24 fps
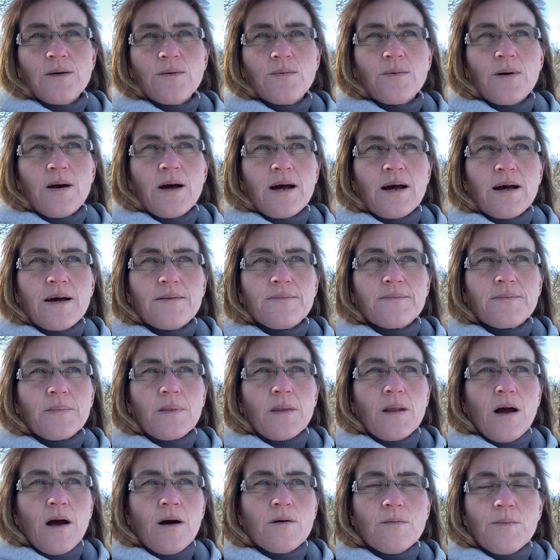where
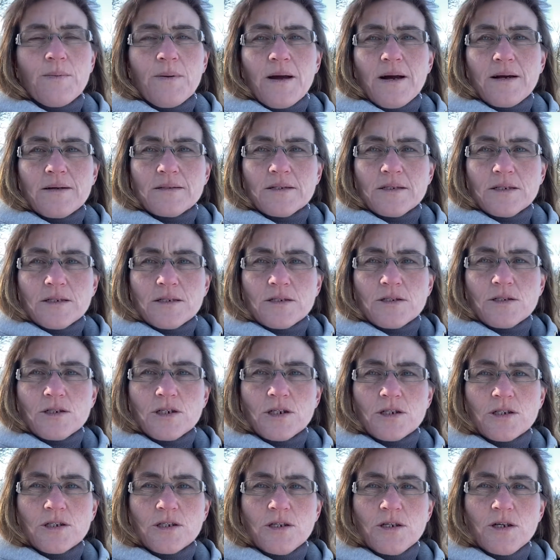I will be able to
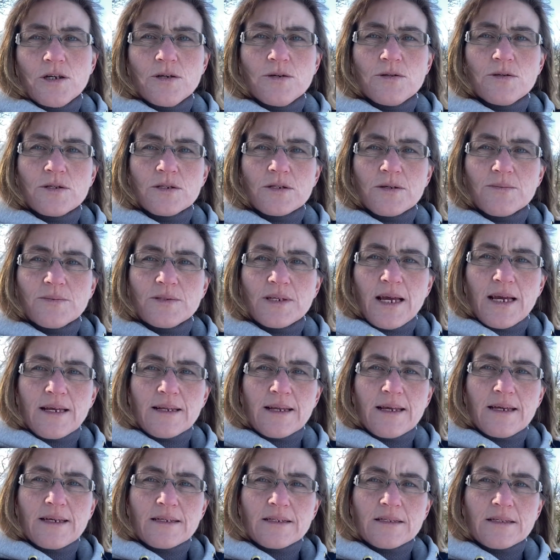just use some
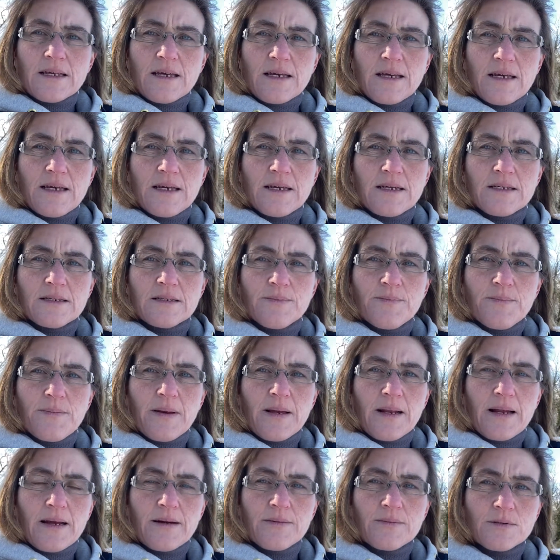techniques that he's
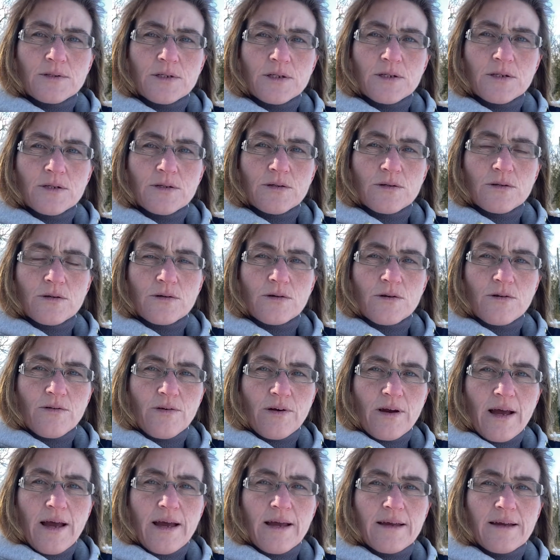been able to
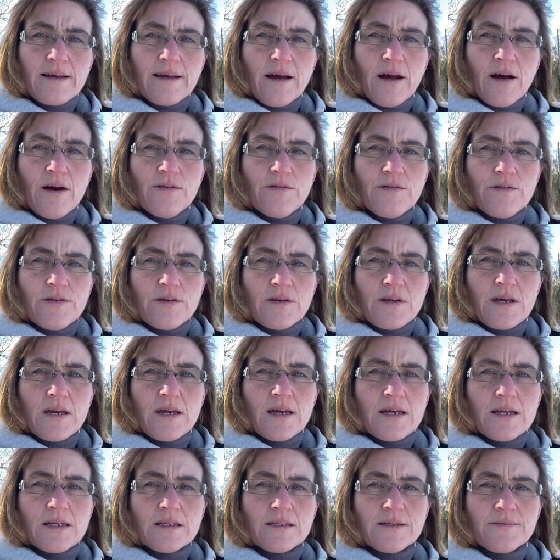create over the
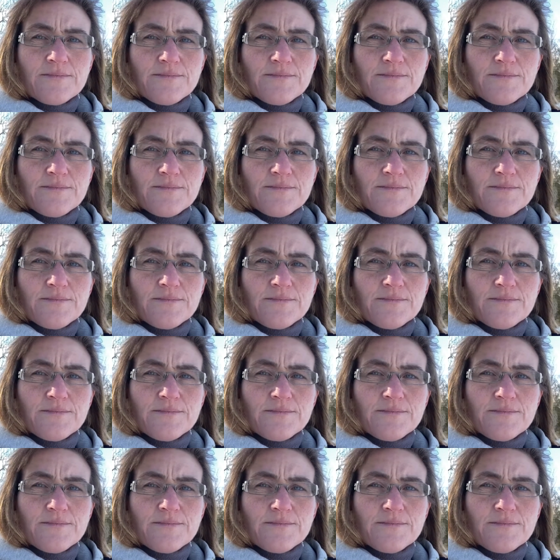years